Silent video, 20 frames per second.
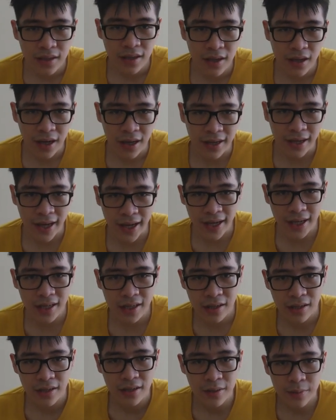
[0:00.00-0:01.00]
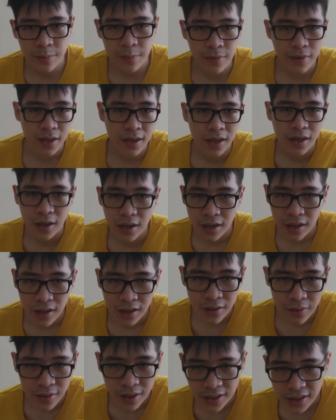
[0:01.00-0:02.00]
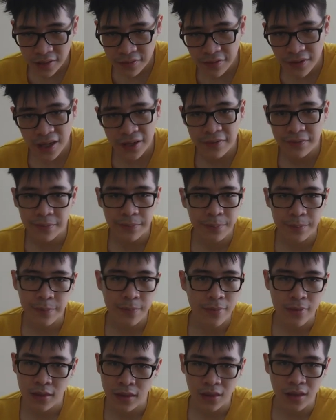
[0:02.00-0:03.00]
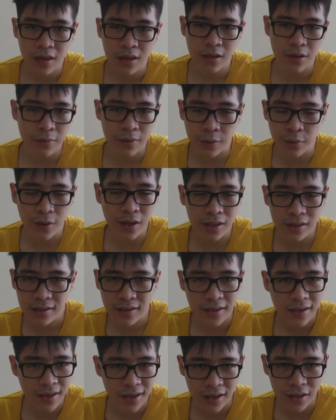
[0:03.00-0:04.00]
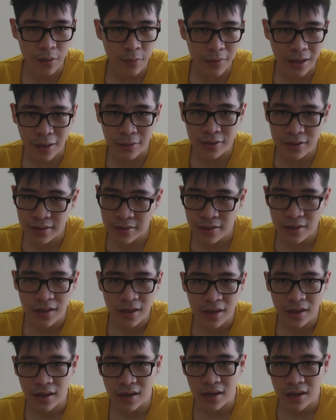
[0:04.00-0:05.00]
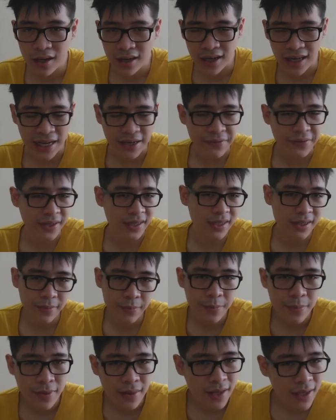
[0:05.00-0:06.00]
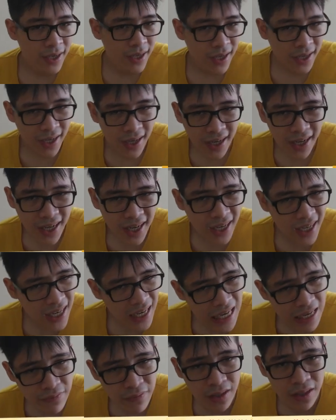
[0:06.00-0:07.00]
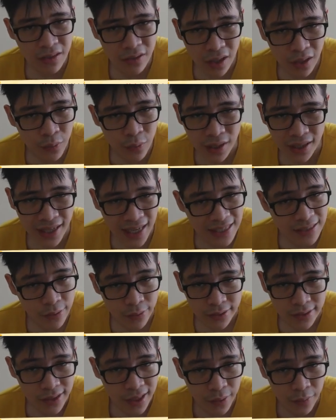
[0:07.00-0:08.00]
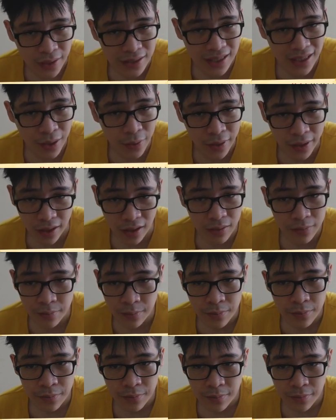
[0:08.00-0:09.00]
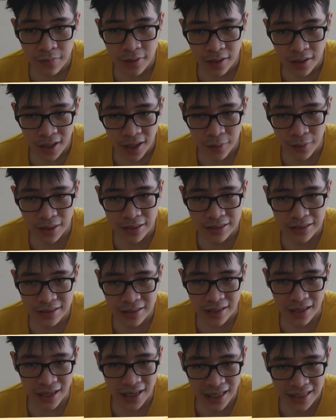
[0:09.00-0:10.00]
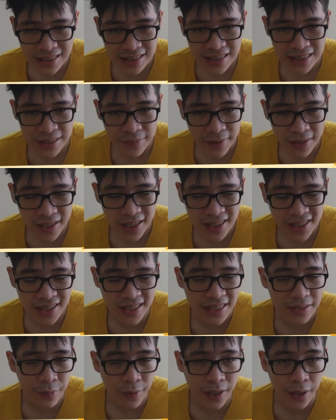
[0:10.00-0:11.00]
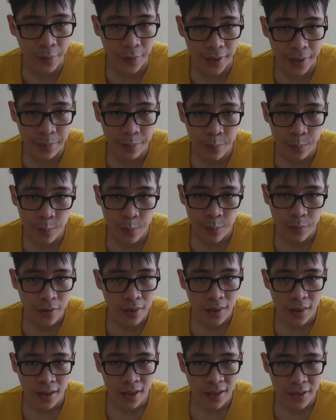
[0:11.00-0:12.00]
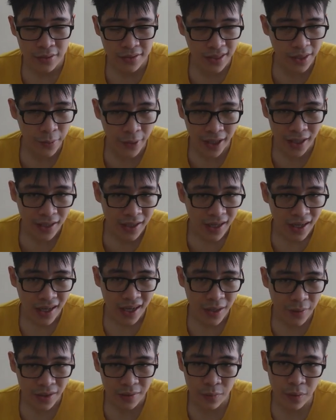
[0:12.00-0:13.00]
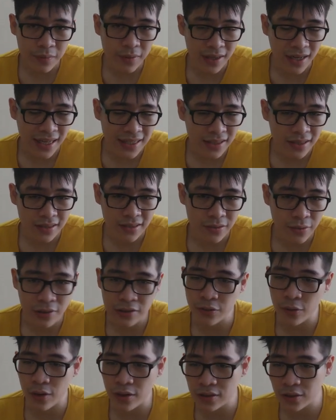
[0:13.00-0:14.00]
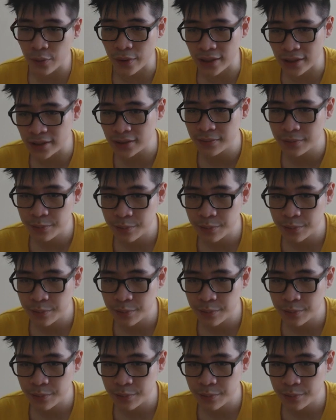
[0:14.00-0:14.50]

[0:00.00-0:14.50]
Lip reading: Okay, H5, E1, get rook out, F8. He even don't want the castles. He want to go here. He want to activate his knight right away. You see it, right? He want to move the knight to a strong squares.